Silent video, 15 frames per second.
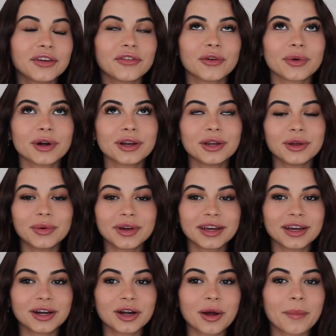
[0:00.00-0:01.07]
If you are new
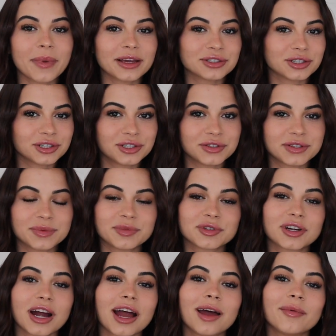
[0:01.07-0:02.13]
here, make sure to
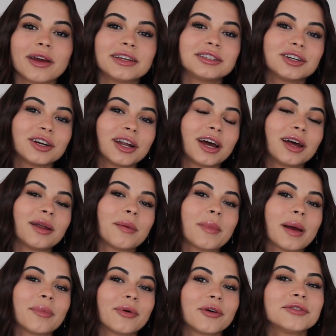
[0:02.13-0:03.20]
subscribe and turn on
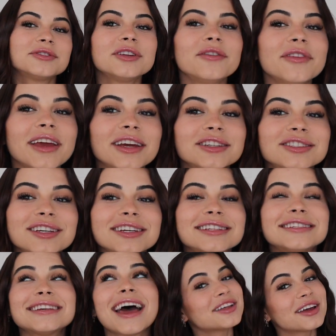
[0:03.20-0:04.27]
my post
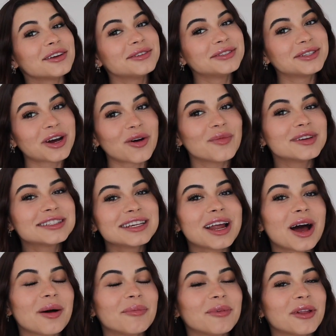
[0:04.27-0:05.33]
notifications so that you don't miss an
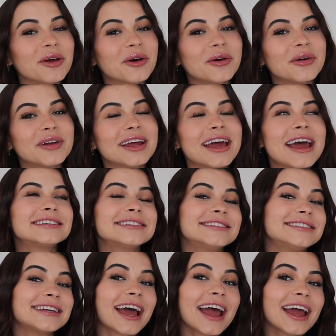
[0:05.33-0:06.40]
upload.
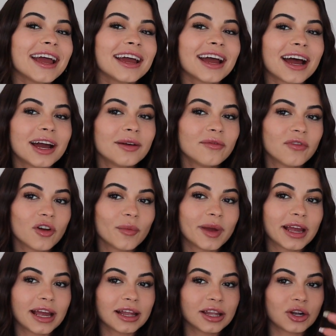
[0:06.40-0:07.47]
Today, I'm
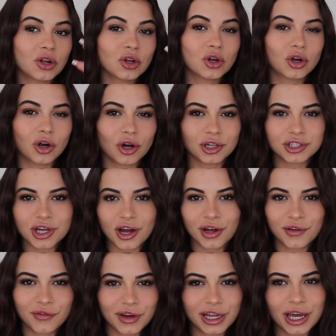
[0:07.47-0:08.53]
filming a little girl
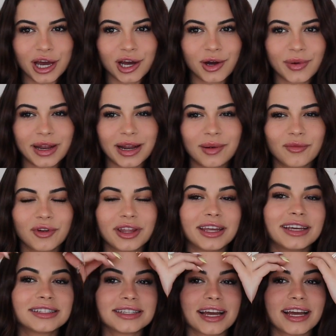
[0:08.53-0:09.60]
talk video and I'm
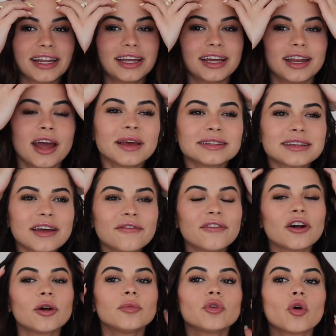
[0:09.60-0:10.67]
really excited because I
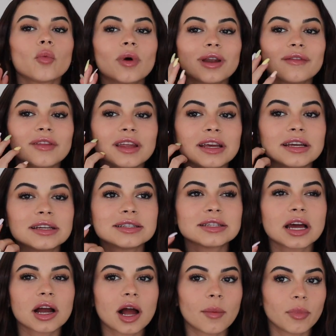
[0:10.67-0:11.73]
filmed one of these
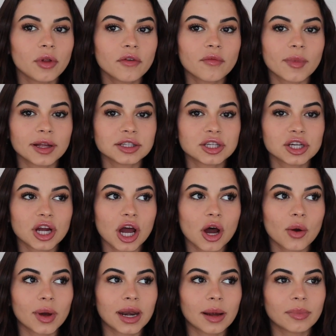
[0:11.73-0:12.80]
a couple of months
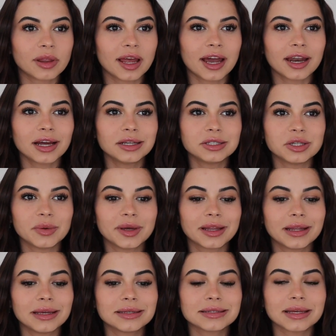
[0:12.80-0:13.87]
ago and I plan on doing
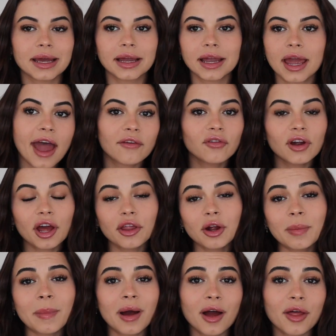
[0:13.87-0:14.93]
these like every
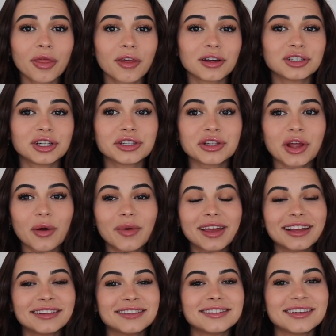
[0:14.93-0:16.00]
other month just so that we
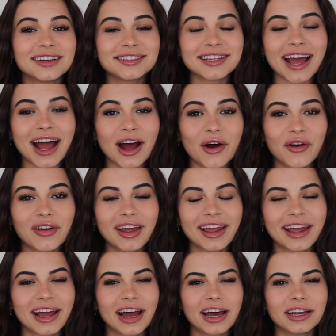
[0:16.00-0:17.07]
could sit down
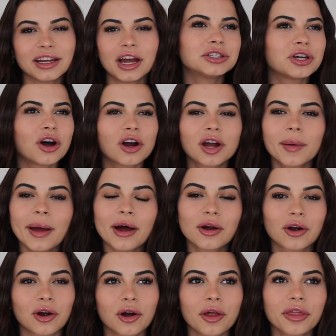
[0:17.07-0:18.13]
and talk
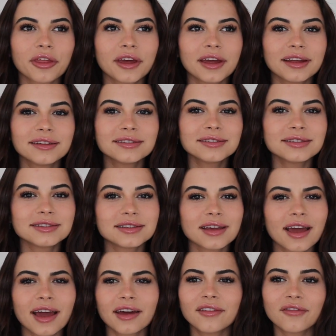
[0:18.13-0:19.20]
about girl things,
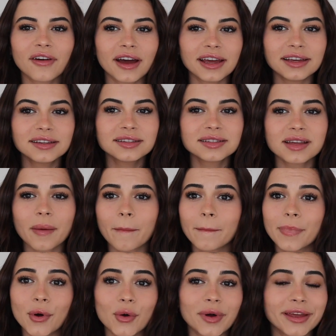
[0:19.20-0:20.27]
advice,
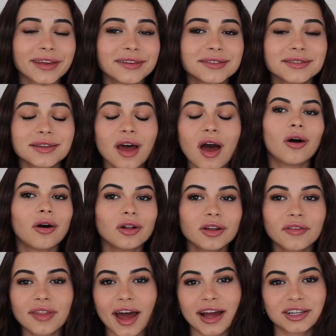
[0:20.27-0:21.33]
boys, all
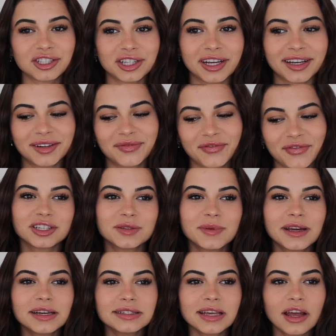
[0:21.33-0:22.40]
of that shit. Just
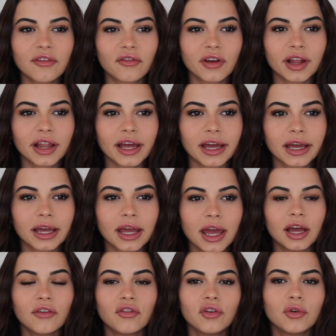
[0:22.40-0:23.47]
because I feel like
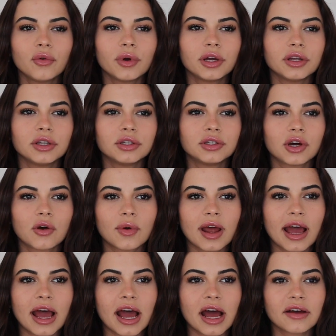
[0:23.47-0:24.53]
if you don't
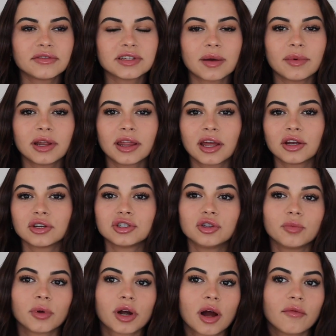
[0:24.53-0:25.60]
have somebody that you're
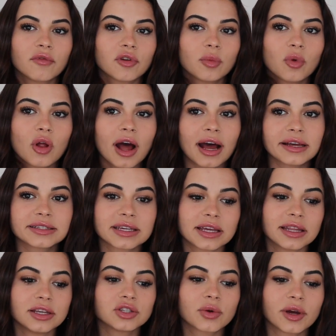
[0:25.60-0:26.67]
super comfortable
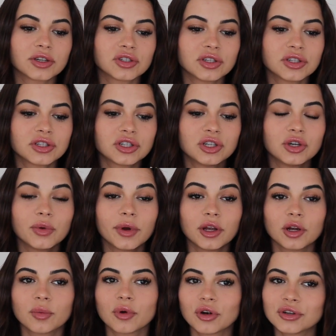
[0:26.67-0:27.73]
asking these questions to in
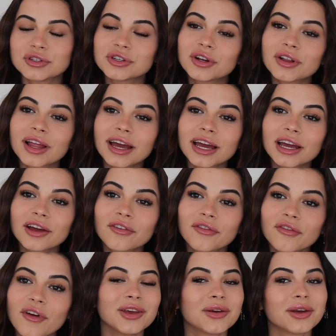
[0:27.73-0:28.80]
your personal
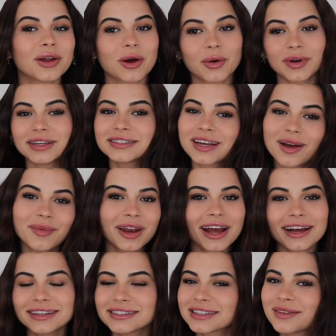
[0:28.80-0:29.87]
life, you can always come and
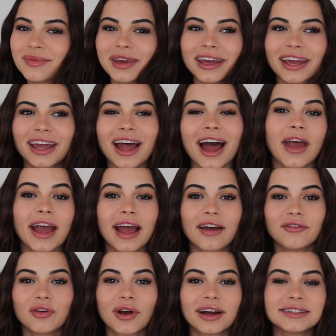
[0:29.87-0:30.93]
ask me. I
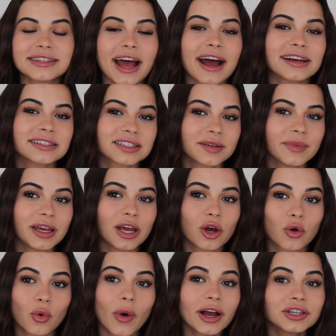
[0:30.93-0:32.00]
have you guys ask me
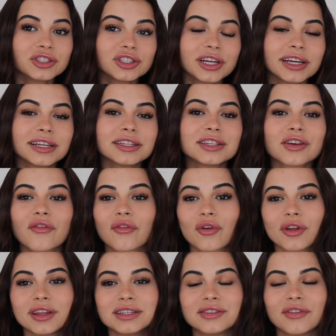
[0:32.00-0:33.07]
questions
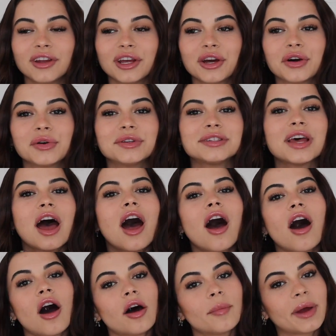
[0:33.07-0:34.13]
for these videos
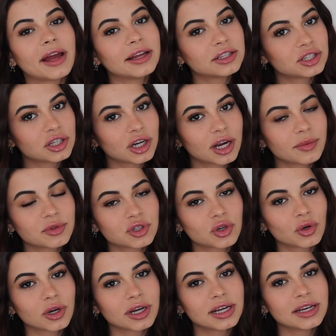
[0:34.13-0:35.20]
on my Instagram
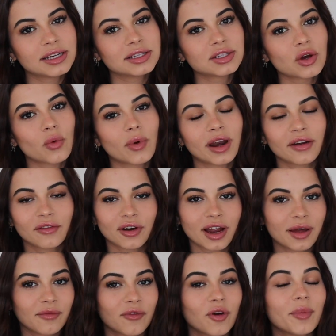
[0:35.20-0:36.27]
stories whenever I
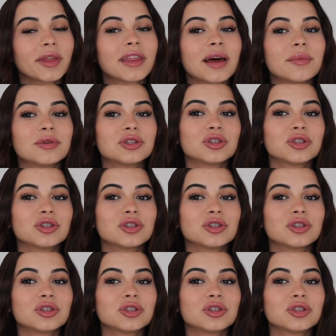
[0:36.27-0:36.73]
am filming them.